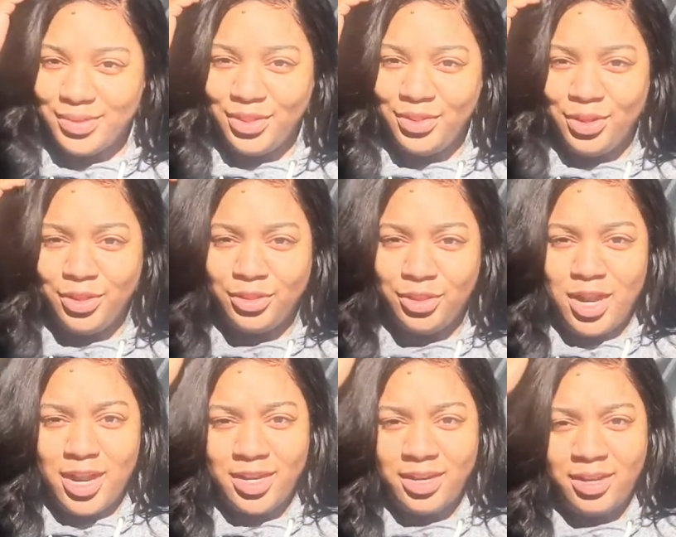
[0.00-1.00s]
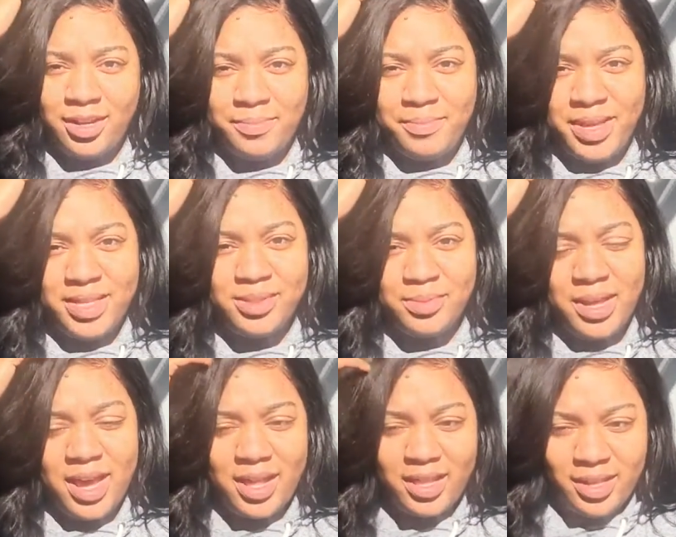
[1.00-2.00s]
You know, trying to mess
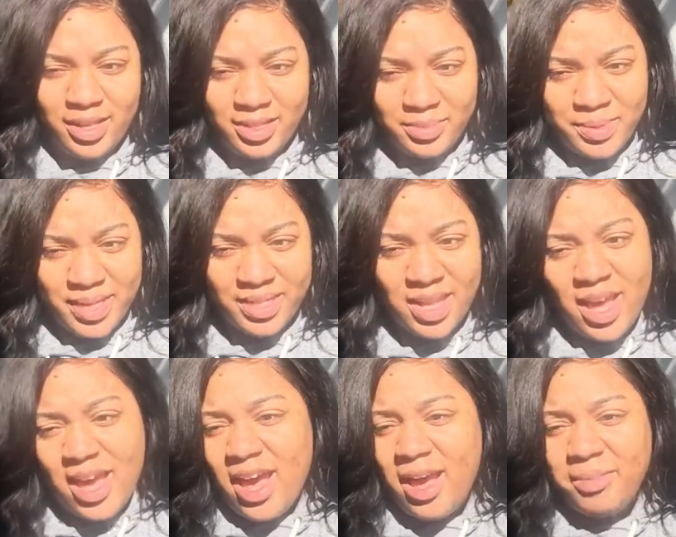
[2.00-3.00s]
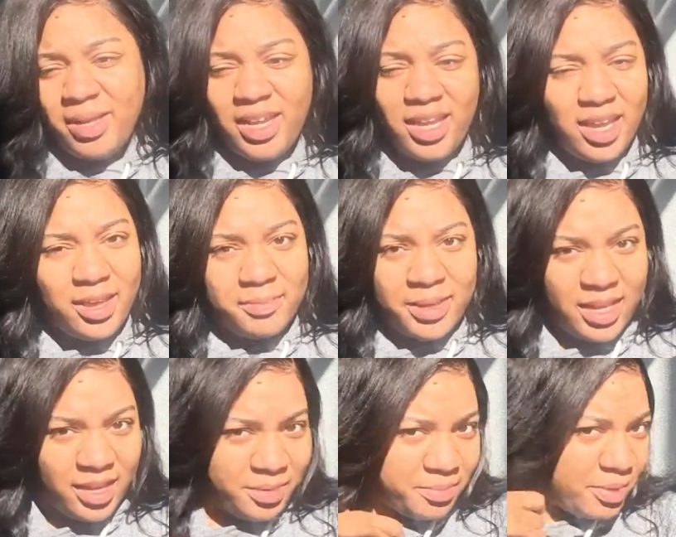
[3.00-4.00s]
with AliExpress. I mean, it can be
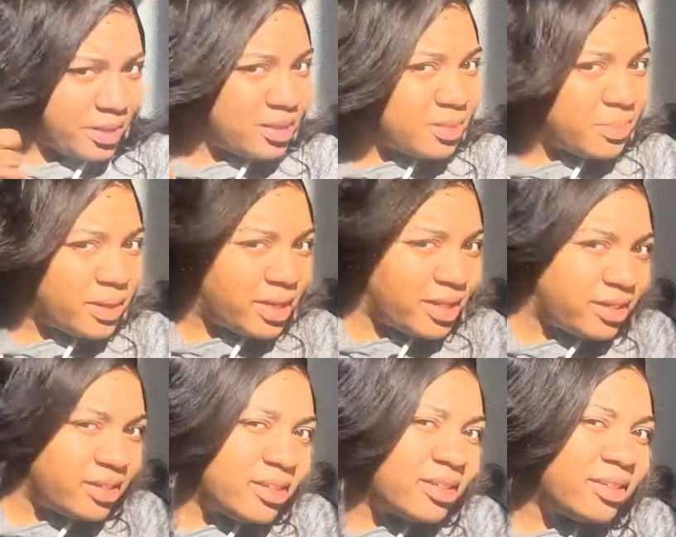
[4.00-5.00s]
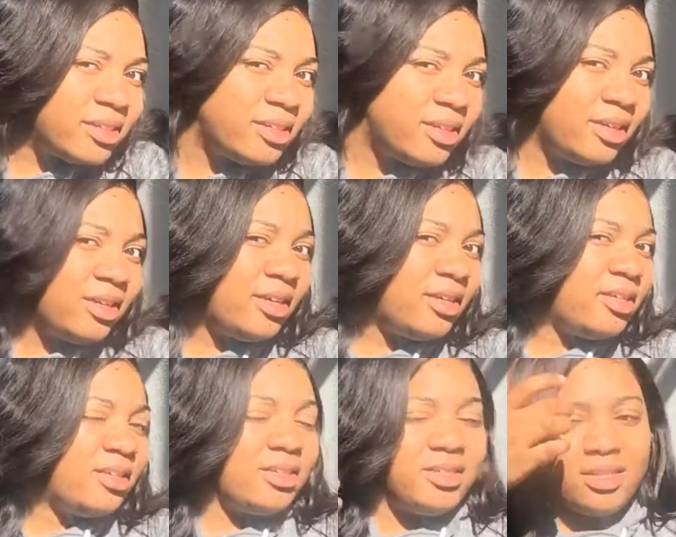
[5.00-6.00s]
hit and miss, but
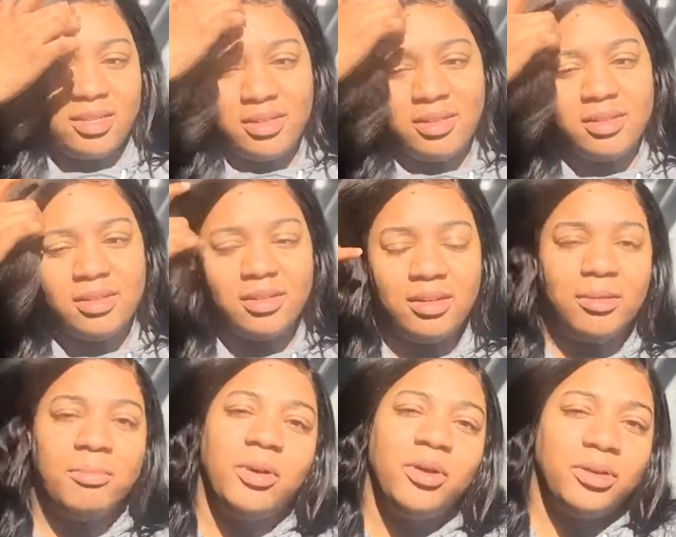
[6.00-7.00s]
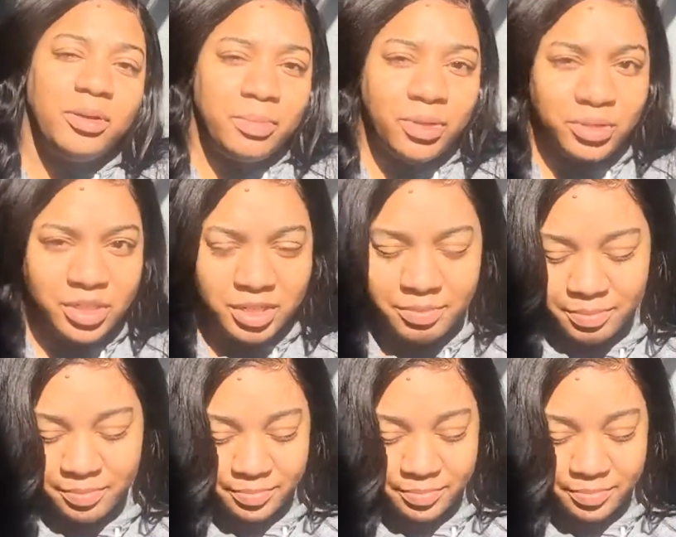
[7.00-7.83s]
listen, bold and bougie.